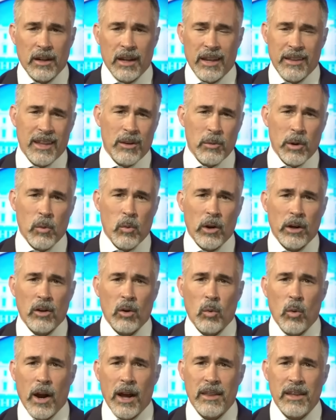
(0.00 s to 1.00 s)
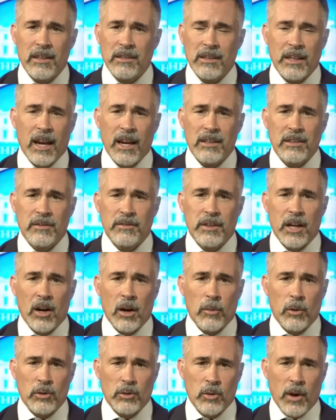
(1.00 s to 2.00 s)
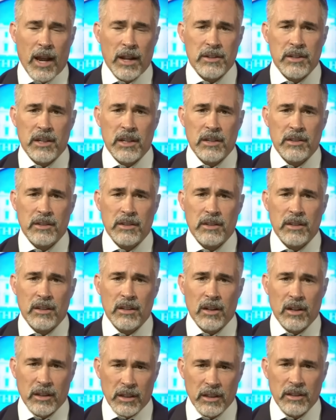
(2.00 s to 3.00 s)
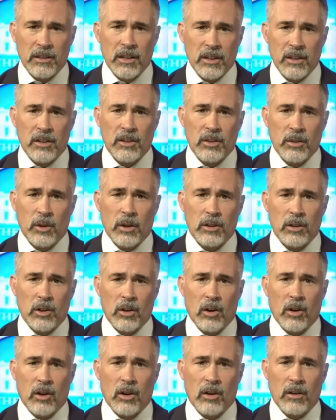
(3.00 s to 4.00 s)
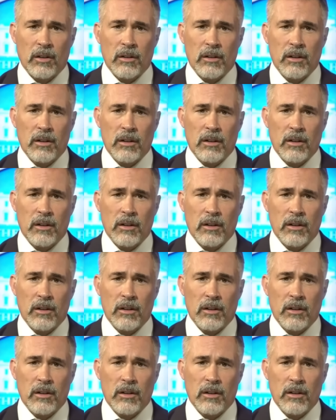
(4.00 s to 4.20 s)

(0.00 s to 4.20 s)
And then we wonder why these kinds of terrible tragedies continue to occur.